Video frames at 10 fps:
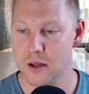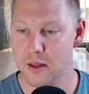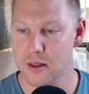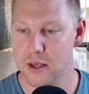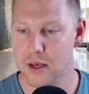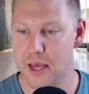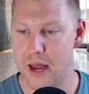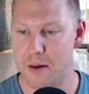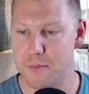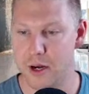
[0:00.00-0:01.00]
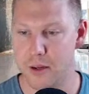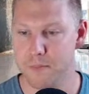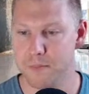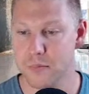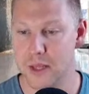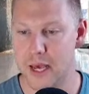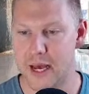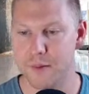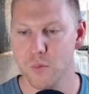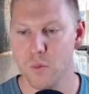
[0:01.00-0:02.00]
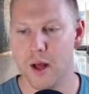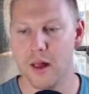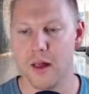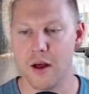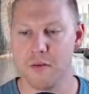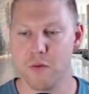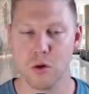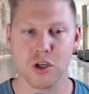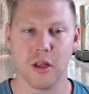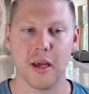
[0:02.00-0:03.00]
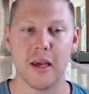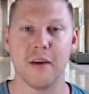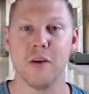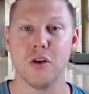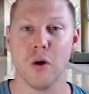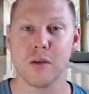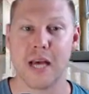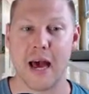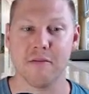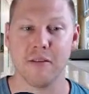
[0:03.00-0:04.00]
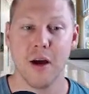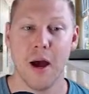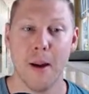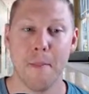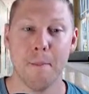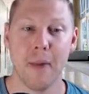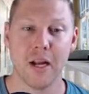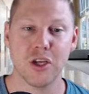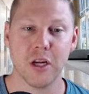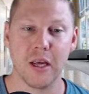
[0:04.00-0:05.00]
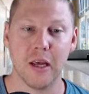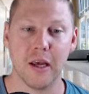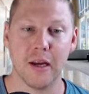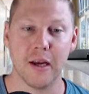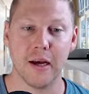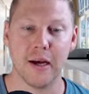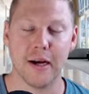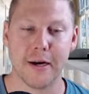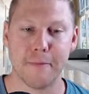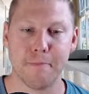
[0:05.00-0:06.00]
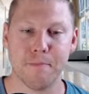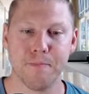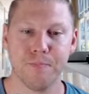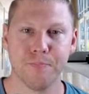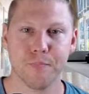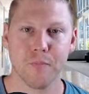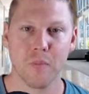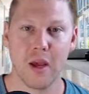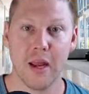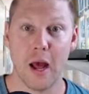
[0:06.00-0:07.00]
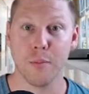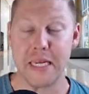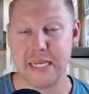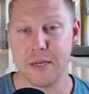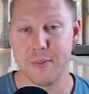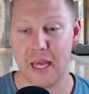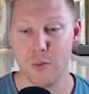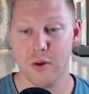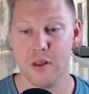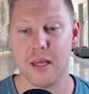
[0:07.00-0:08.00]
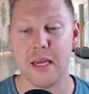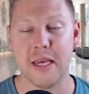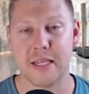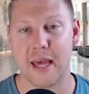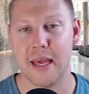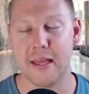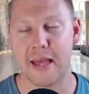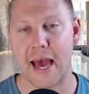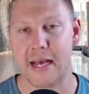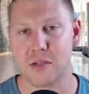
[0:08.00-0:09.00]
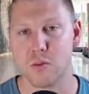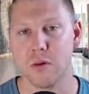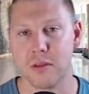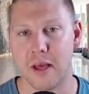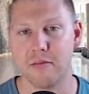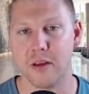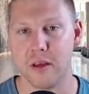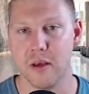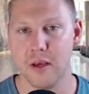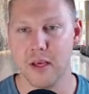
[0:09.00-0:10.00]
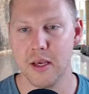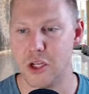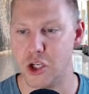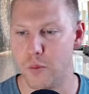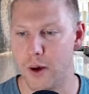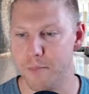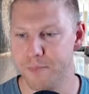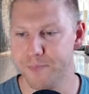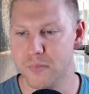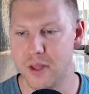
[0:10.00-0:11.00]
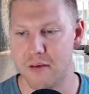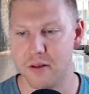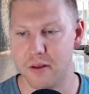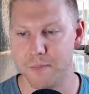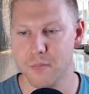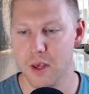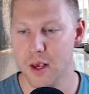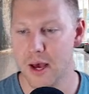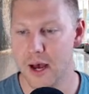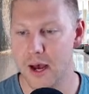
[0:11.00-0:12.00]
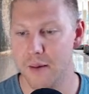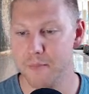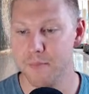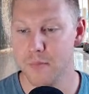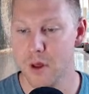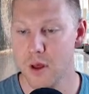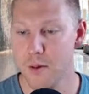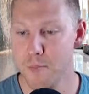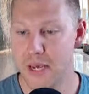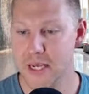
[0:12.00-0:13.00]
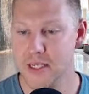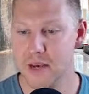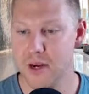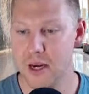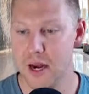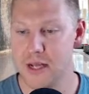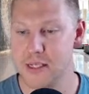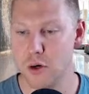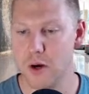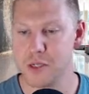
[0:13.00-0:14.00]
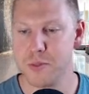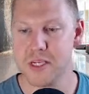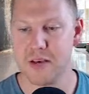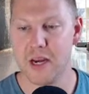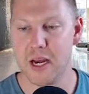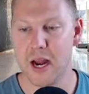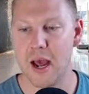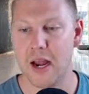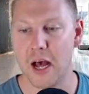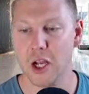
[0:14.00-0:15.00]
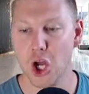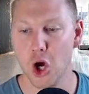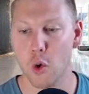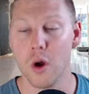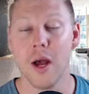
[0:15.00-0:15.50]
Think again, buddy. Yeah, well, unfortunately, if you don't have much in LPT to begin with, the ETH gas will definitely eat you up. Definitely. B79, 0xB79, hello.